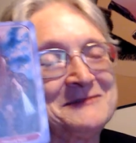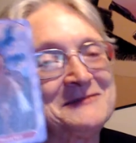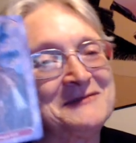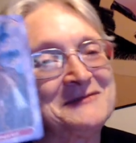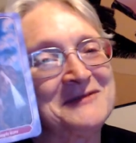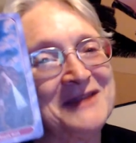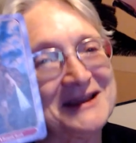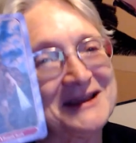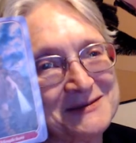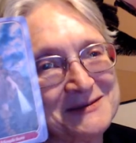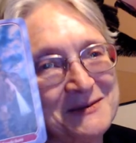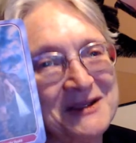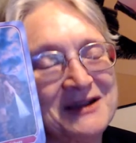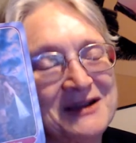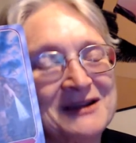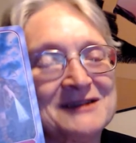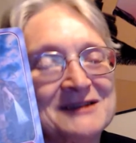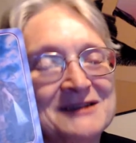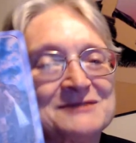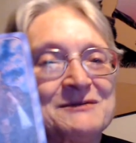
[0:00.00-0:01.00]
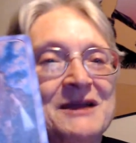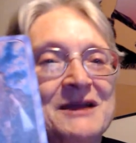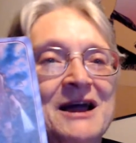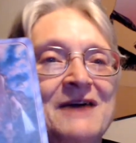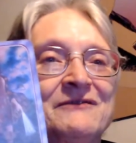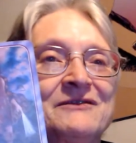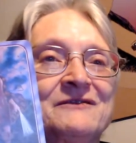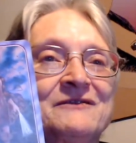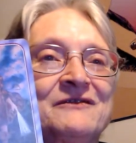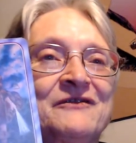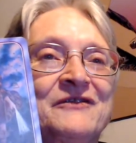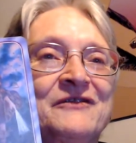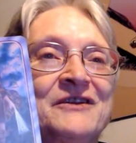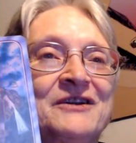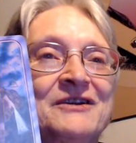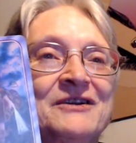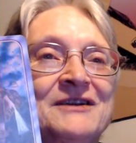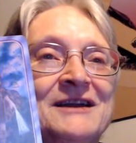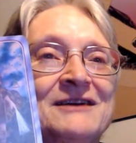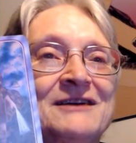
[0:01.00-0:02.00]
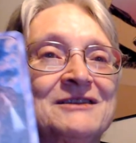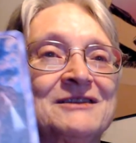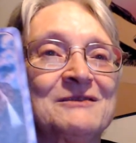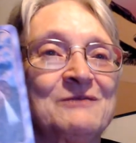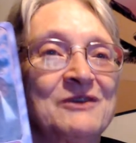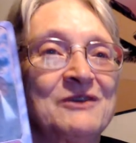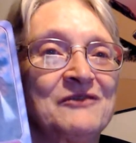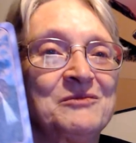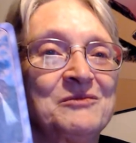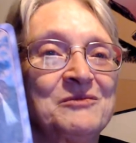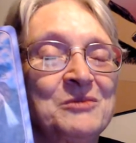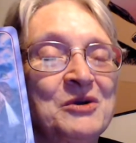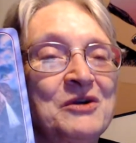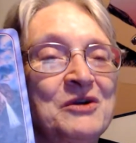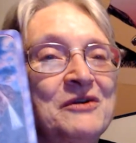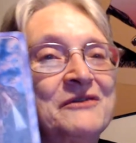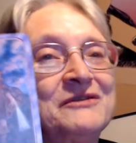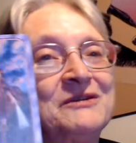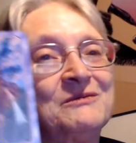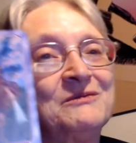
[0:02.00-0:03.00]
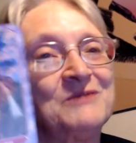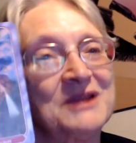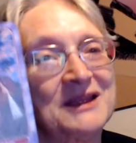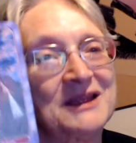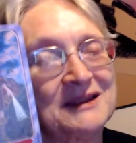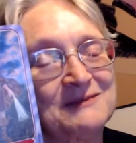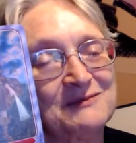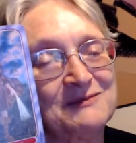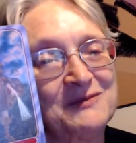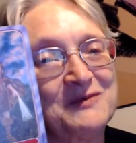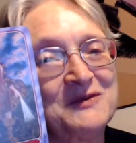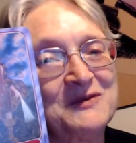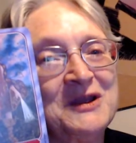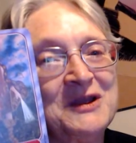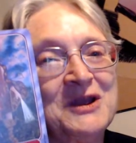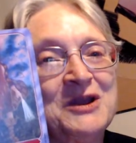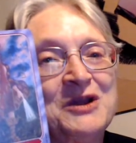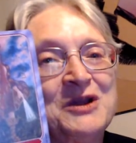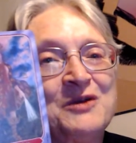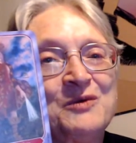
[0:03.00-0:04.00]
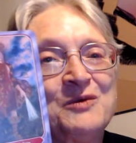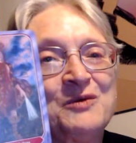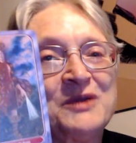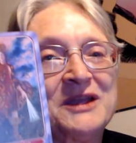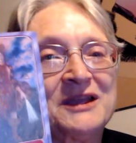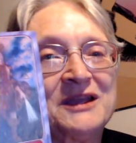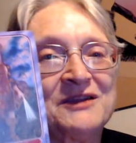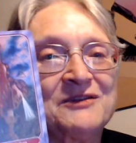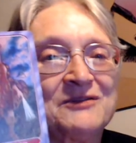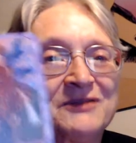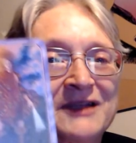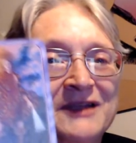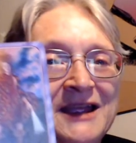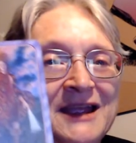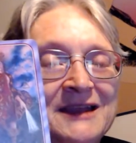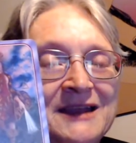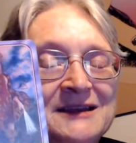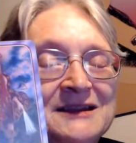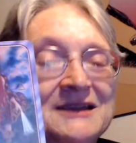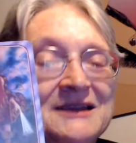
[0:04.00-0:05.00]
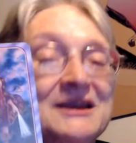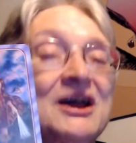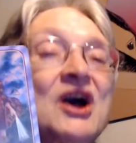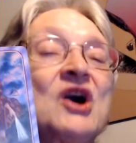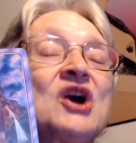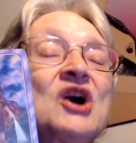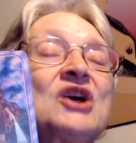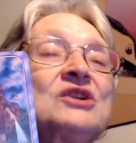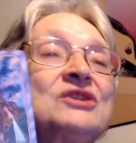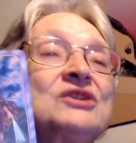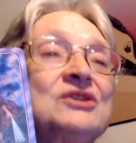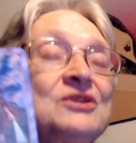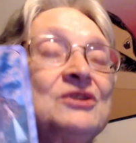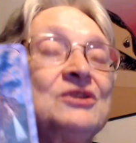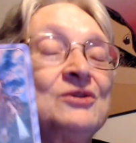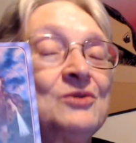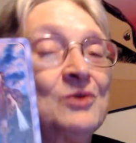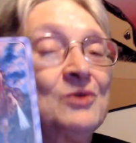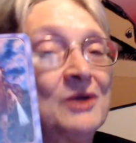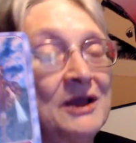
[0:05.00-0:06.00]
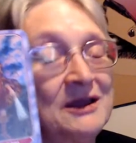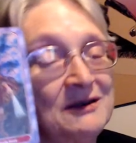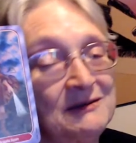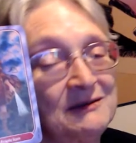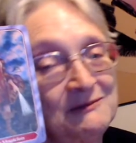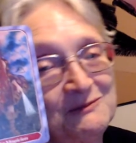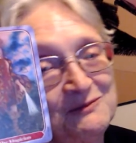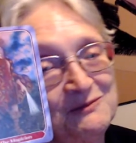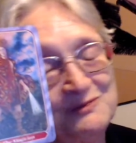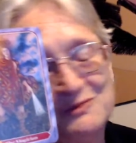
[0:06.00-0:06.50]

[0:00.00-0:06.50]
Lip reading: That's because we haven't figured out that we've moved and we can create new and